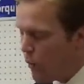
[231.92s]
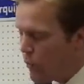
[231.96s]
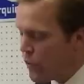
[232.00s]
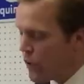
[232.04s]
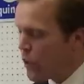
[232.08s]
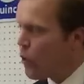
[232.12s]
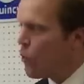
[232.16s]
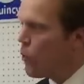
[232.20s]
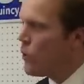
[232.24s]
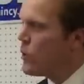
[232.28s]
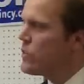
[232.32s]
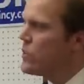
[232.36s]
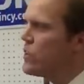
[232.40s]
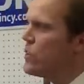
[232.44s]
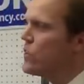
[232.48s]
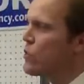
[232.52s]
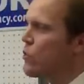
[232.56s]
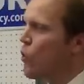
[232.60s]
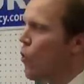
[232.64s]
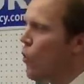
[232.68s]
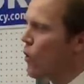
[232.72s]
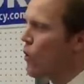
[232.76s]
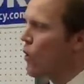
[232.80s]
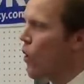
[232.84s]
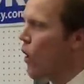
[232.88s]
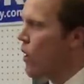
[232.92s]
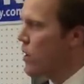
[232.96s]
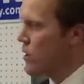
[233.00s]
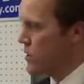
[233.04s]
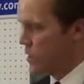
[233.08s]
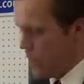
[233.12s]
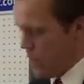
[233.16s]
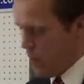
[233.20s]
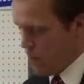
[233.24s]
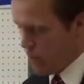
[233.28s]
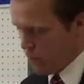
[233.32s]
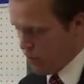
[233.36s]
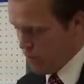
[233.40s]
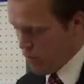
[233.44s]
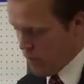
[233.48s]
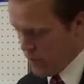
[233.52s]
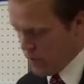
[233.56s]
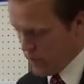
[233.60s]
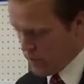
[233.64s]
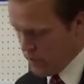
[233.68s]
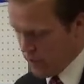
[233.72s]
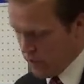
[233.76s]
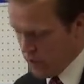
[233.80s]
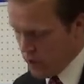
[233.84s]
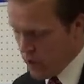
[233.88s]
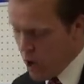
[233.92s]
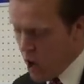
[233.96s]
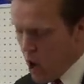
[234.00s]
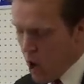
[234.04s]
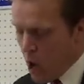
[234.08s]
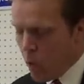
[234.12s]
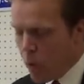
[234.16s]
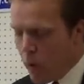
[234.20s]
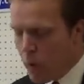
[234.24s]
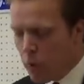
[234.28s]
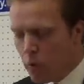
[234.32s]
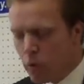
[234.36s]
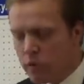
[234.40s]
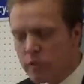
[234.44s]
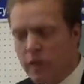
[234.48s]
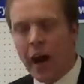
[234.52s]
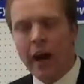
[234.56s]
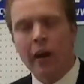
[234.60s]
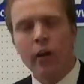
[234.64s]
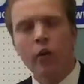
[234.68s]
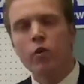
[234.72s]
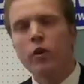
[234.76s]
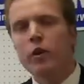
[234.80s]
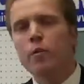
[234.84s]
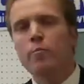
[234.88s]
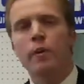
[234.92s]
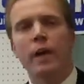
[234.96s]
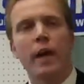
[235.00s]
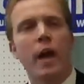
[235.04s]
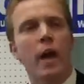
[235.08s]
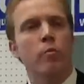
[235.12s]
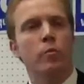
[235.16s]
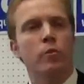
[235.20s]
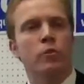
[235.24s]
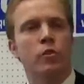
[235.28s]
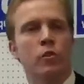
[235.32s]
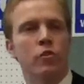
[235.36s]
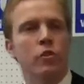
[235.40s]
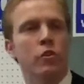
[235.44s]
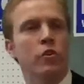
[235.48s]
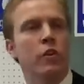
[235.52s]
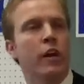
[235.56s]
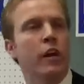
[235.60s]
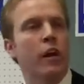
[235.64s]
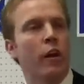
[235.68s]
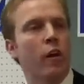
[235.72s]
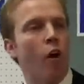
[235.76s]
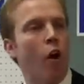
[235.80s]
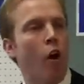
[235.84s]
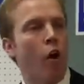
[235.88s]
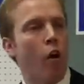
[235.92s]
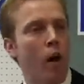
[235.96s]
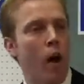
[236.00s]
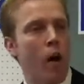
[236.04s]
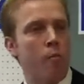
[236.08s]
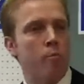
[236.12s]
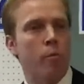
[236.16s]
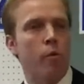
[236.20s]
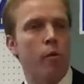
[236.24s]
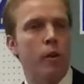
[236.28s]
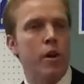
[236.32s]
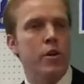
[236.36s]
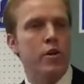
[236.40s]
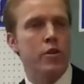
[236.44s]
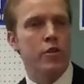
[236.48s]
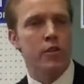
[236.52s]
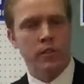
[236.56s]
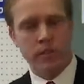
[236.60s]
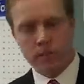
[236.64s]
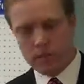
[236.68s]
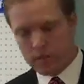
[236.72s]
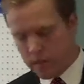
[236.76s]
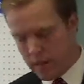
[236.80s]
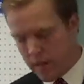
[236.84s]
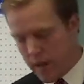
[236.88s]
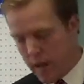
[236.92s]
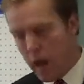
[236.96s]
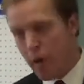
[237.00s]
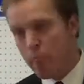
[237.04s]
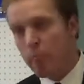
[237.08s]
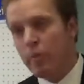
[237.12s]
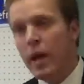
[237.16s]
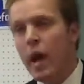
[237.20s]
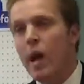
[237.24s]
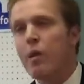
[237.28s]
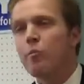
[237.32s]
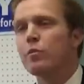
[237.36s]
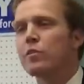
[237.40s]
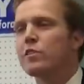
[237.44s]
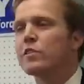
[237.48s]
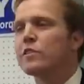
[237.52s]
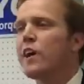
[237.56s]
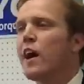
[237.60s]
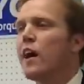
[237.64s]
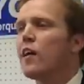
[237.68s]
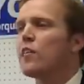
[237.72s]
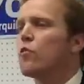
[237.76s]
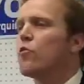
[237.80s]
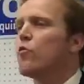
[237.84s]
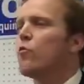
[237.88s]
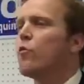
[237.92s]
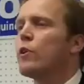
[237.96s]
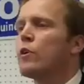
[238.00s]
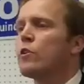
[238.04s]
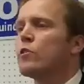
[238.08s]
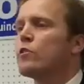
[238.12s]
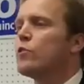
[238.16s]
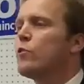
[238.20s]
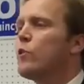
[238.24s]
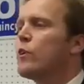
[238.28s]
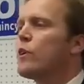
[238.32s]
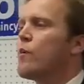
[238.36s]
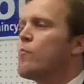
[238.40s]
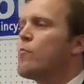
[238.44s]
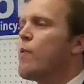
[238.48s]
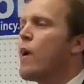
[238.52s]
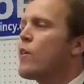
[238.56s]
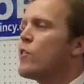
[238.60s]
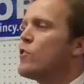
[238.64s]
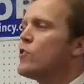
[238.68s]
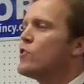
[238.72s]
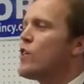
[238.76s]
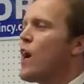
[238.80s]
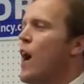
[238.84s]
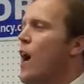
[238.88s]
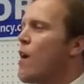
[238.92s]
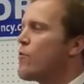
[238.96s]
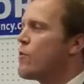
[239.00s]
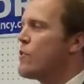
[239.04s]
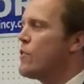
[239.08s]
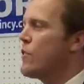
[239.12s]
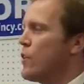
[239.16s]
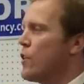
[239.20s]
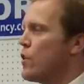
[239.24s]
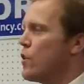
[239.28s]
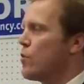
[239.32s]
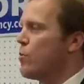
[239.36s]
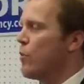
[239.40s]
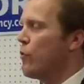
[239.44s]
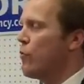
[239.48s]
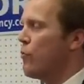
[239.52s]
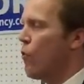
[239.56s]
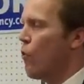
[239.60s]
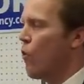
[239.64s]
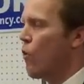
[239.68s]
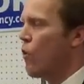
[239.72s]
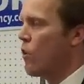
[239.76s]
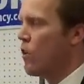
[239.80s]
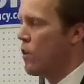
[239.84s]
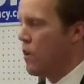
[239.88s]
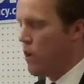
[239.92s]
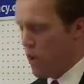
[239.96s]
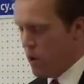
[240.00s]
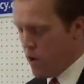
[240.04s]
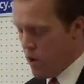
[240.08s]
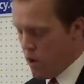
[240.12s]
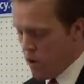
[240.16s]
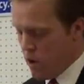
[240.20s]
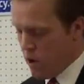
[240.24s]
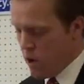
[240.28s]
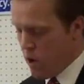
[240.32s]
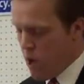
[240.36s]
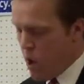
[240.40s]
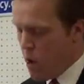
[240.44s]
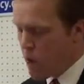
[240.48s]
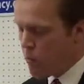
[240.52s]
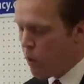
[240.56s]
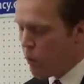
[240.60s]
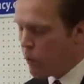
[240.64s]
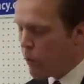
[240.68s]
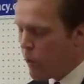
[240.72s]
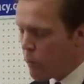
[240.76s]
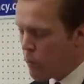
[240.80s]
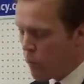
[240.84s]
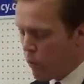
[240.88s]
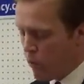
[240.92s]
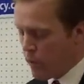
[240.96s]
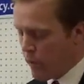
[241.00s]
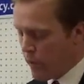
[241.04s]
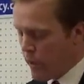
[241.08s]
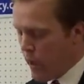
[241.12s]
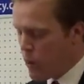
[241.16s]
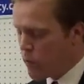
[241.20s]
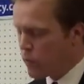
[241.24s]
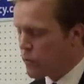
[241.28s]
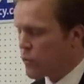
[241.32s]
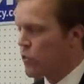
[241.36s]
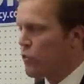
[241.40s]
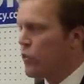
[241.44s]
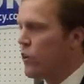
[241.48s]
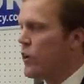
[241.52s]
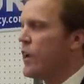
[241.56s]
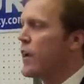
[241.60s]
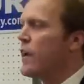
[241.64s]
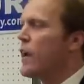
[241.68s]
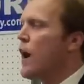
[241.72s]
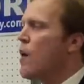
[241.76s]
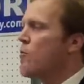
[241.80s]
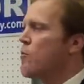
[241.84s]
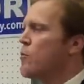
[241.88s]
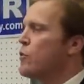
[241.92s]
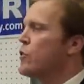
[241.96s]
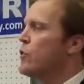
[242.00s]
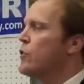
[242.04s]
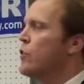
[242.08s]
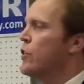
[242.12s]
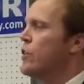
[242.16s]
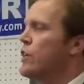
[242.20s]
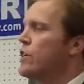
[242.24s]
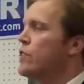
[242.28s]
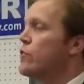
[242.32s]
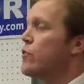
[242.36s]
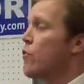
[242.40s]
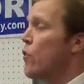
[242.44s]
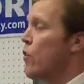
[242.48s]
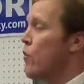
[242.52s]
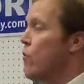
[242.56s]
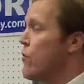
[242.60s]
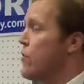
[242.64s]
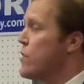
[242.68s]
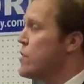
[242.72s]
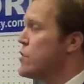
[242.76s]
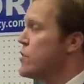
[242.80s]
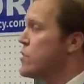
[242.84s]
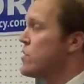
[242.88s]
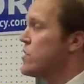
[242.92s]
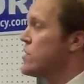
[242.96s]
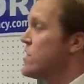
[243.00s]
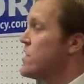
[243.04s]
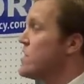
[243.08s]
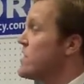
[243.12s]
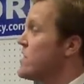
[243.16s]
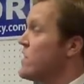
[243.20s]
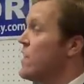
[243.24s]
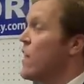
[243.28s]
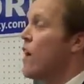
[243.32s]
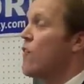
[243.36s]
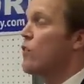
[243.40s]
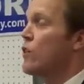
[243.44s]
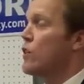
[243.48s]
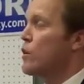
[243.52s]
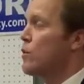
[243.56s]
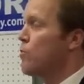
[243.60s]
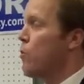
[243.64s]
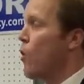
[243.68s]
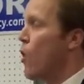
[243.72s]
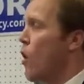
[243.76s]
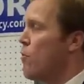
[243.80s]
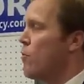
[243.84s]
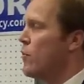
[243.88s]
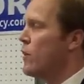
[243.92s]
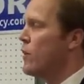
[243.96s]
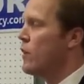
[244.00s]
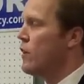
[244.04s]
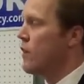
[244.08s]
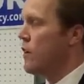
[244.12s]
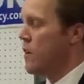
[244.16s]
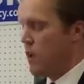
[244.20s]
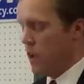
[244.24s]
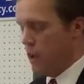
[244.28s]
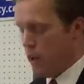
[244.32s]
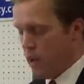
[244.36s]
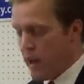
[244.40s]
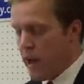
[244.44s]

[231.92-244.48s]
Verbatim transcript: When the Quincy scorecard is implemented, we will not only be able to look at our operations and be able to tell if we are doing a better job than the year before, but we will be able to look at opportunities for efficiencies in every department